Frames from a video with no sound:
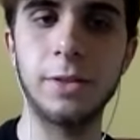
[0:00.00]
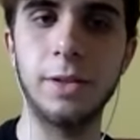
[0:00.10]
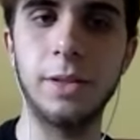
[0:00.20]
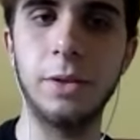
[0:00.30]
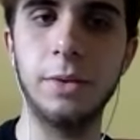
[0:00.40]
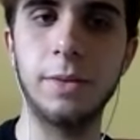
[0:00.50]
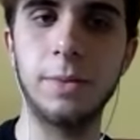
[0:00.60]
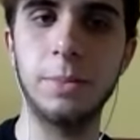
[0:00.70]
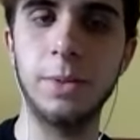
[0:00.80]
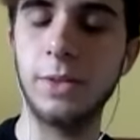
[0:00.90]
So I think you have
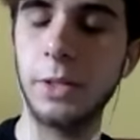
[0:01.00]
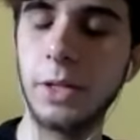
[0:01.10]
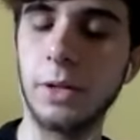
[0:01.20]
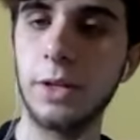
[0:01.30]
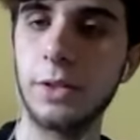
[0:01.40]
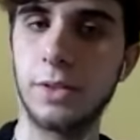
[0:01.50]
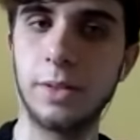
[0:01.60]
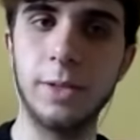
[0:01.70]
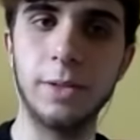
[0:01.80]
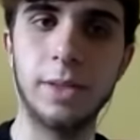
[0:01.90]
to be very cautious
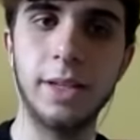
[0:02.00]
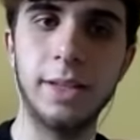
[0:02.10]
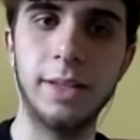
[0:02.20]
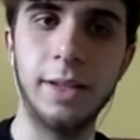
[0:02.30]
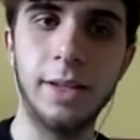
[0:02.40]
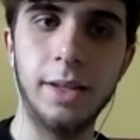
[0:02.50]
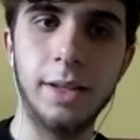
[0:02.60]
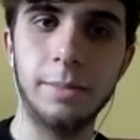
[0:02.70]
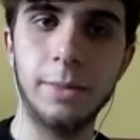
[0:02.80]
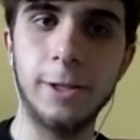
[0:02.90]
about that.
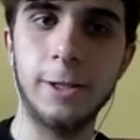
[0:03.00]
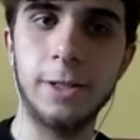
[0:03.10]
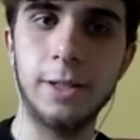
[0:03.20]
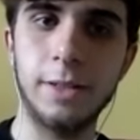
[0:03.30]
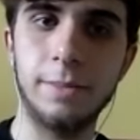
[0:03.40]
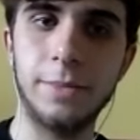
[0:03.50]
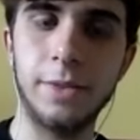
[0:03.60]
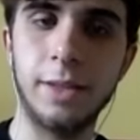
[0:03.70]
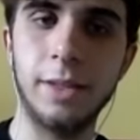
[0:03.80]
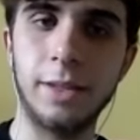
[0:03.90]
But
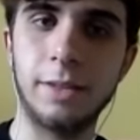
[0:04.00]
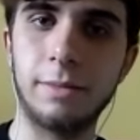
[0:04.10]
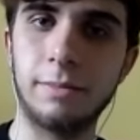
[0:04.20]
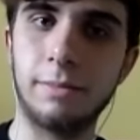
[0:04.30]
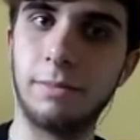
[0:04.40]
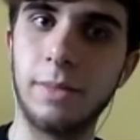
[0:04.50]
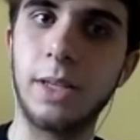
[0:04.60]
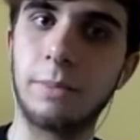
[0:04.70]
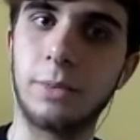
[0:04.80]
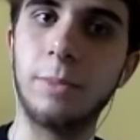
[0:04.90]
I think
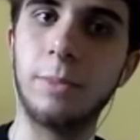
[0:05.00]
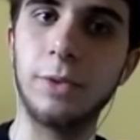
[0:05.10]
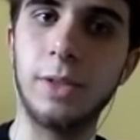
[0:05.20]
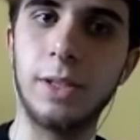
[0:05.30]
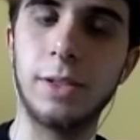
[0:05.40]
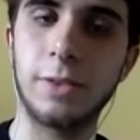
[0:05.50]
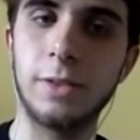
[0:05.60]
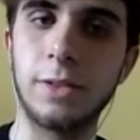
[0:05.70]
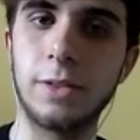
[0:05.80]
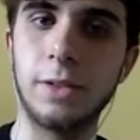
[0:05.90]
like Premier League is going
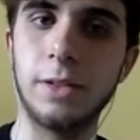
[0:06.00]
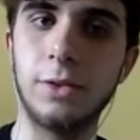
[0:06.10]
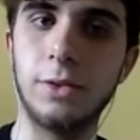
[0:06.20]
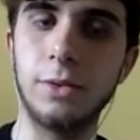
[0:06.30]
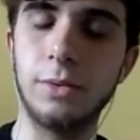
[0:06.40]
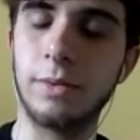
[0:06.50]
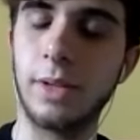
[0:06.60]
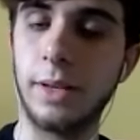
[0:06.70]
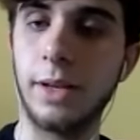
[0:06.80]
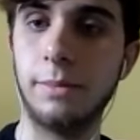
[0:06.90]
to start in June.
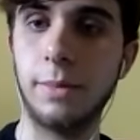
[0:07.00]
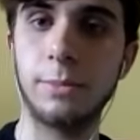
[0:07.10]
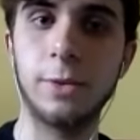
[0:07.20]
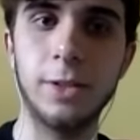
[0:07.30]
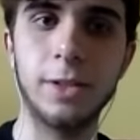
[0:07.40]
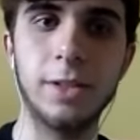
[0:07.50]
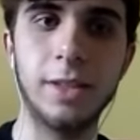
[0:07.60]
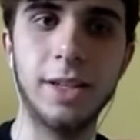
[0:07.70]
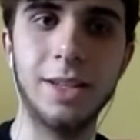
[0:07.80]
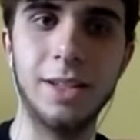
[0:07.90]
I'm predicting
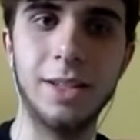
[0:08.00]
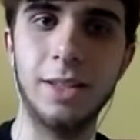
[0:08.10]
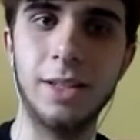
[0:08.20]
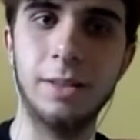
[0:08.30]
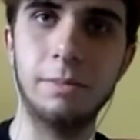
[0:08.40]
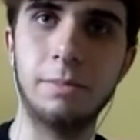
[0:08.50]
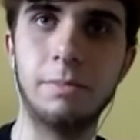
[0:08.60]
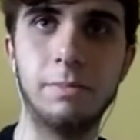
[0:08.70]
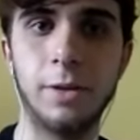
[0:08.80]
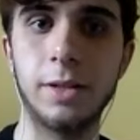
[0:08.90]
that, and then
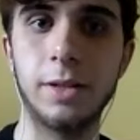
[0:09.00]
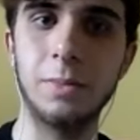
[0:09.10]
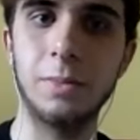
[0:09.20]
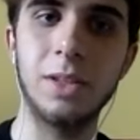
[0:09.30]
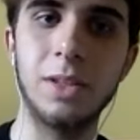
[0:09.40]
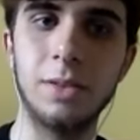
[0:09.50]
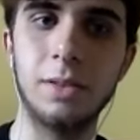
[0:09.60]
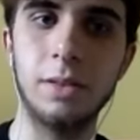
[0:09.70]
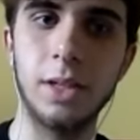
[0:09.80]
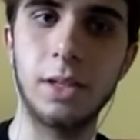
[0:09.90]
possibly
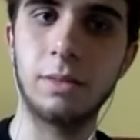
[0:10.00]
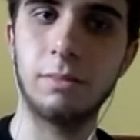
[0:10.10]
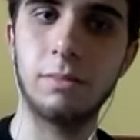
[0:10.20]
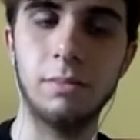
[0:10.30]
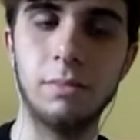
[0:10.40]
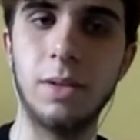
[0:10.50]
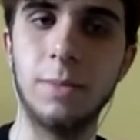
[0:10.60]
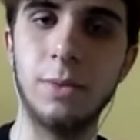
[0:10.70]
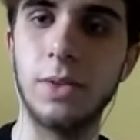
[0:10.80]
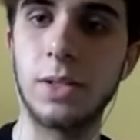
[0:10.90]
even like
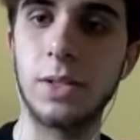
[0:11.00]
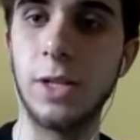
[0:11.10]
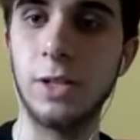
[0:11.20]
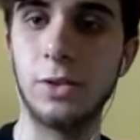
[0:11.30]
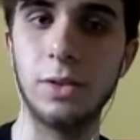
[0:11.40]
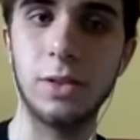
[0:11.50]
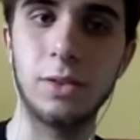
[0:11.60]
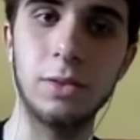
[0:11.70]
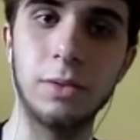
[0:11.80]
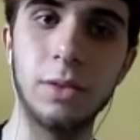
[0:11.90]
maybe even the Spanish league
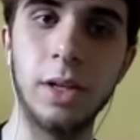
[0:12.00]
too.